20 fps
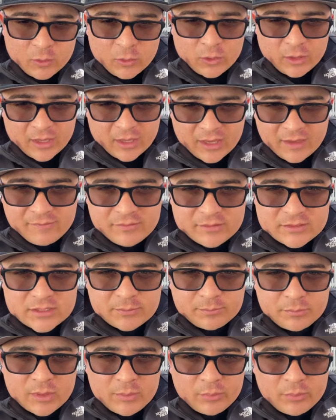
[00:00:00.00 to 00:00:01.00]
or give
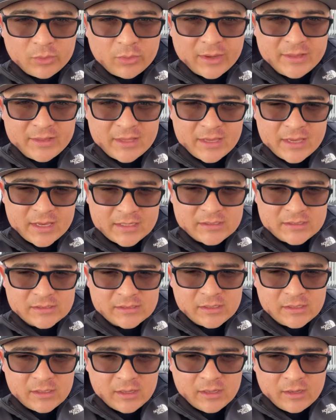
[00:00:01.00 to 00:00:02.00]
some people ideas
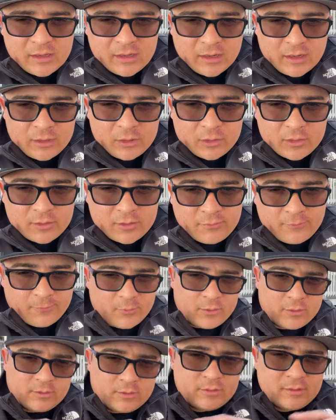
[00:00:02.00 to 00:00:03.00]
in order
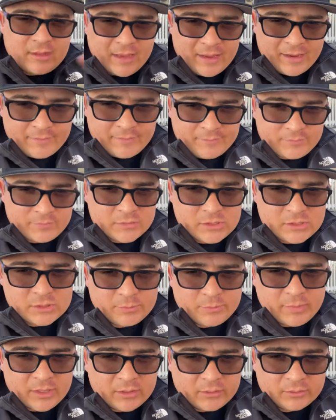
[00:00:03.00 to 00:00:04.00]
for them to
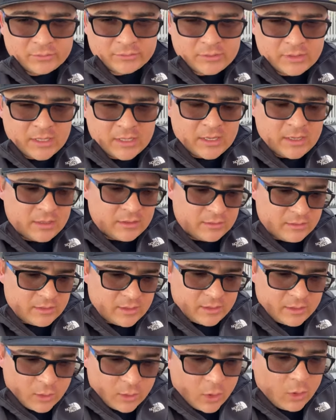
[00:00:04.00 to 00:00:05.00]
build
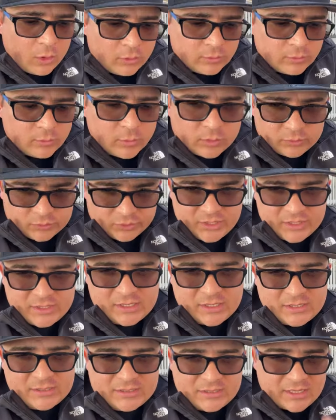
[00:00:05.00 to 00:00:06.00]
their own mobile
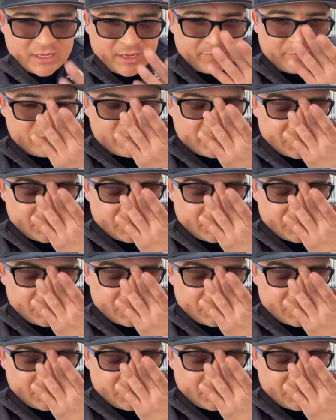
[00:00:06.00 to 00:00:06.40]
detailing setup.